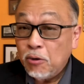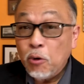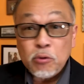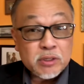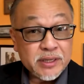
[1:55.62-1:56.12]

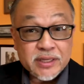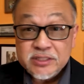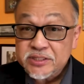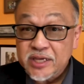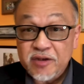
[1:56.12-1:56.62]

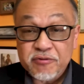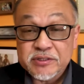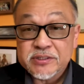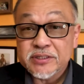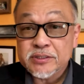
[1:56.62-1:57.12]
Oakland, San
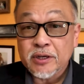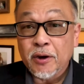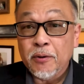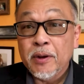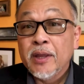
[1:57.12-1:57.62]

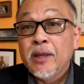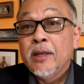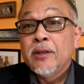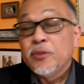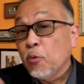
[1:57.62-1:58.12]
Francisco,
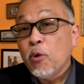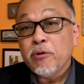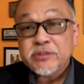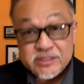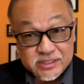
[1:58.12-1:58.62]
the
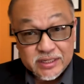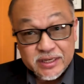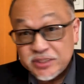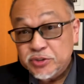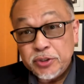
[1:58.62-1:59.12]
worst
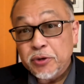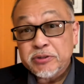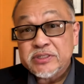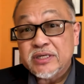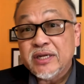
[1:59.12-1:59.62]
city is New
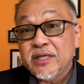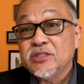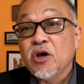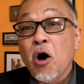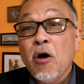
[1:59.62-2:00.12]
York City,
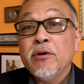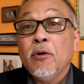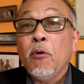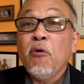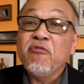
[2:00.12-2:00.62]
has
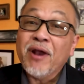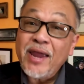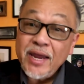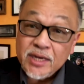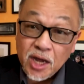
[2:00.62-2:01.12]
gone over
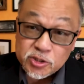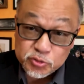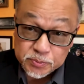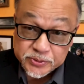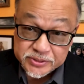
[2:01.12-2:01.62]

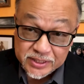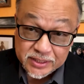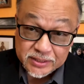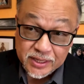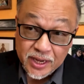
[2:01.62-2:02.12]

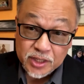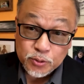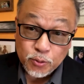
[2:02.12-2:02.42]
800% in hate